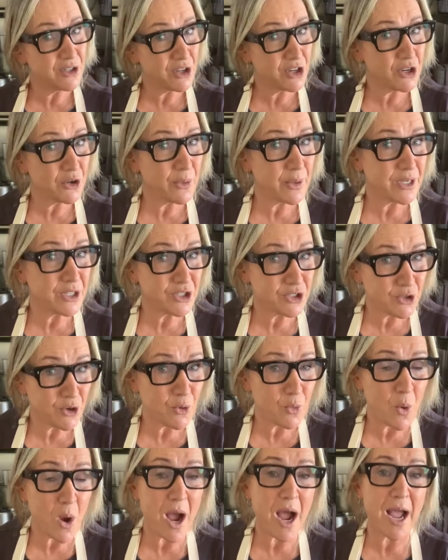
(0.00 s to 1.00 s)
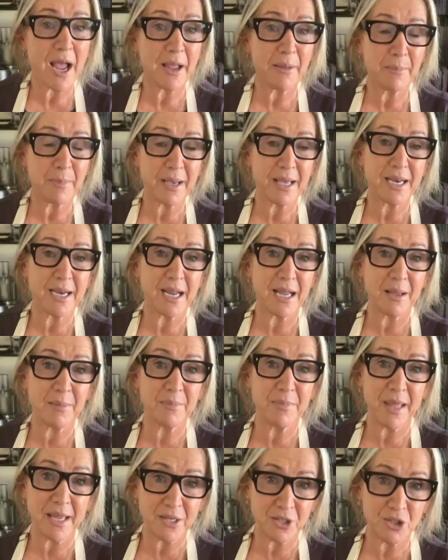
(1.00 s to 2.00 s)
Not always sure why,
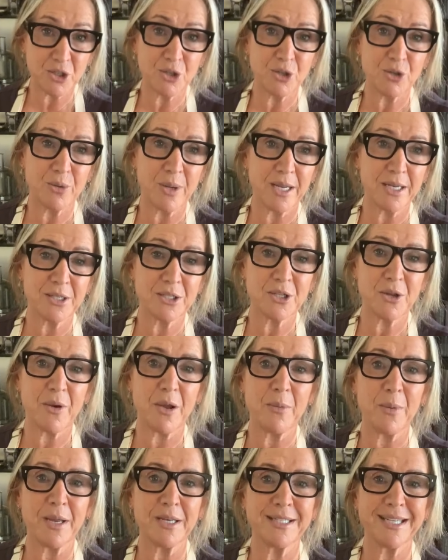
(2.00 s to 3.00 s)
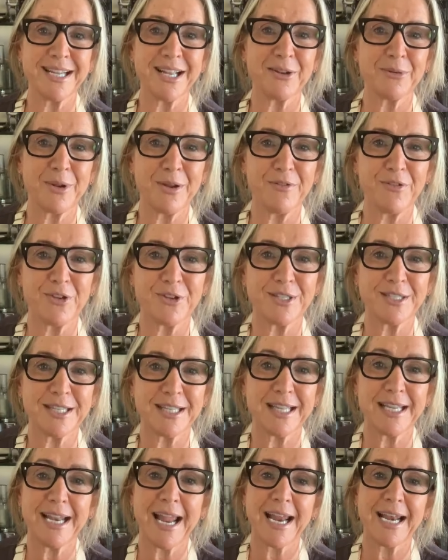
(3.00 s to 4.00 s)
but they do. And so I wonder, Hilary, if you're
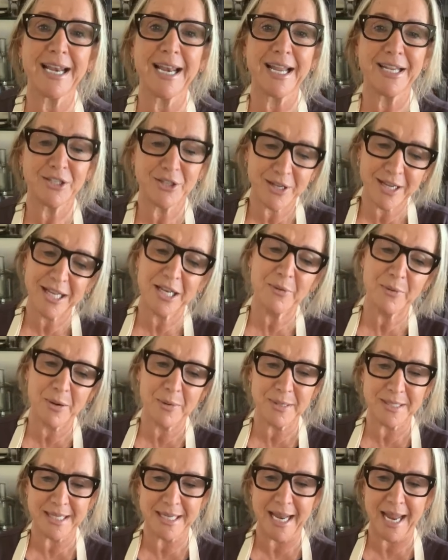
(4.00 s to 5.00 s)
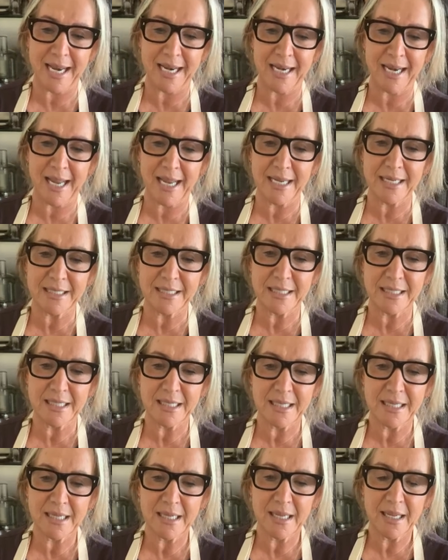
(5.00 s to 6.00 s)
still in Adelaide. So Hilary was in Adelaide,
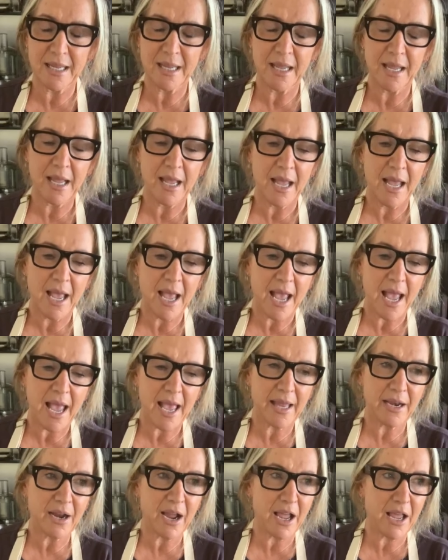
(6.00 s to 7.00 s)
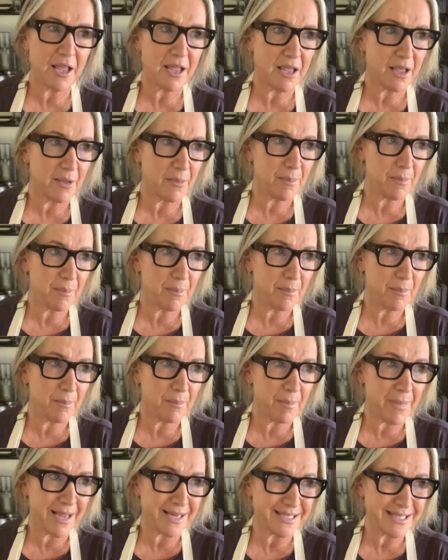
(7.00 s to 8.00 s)
and I
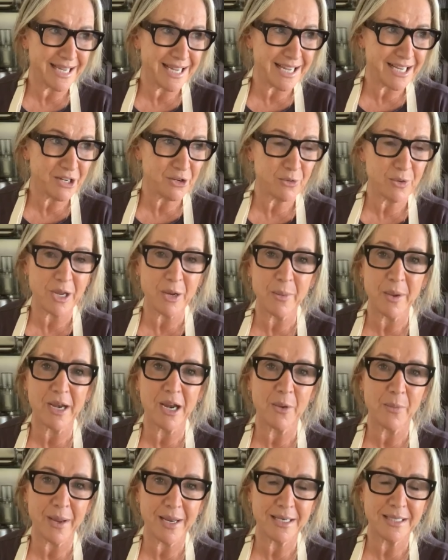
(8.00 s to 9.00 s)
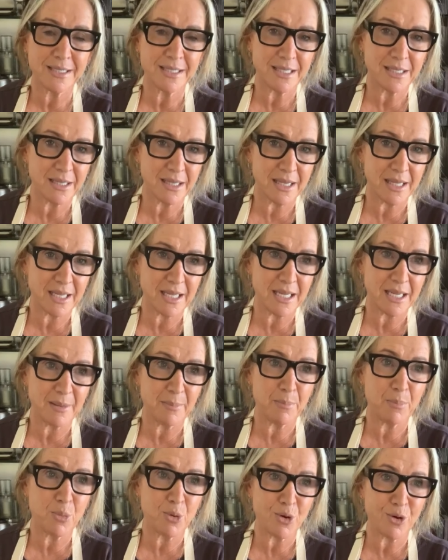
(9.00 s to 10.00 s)
met Hilary when I went and did
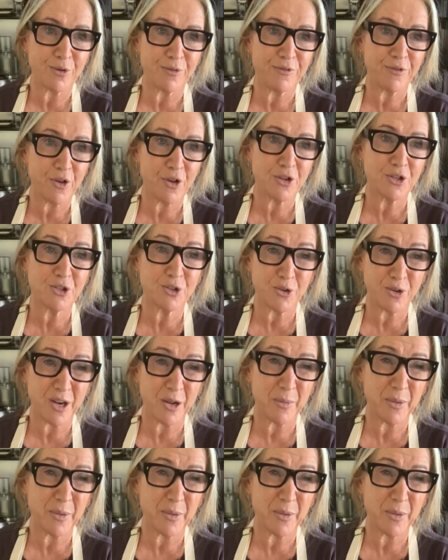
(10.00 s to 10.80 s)
the first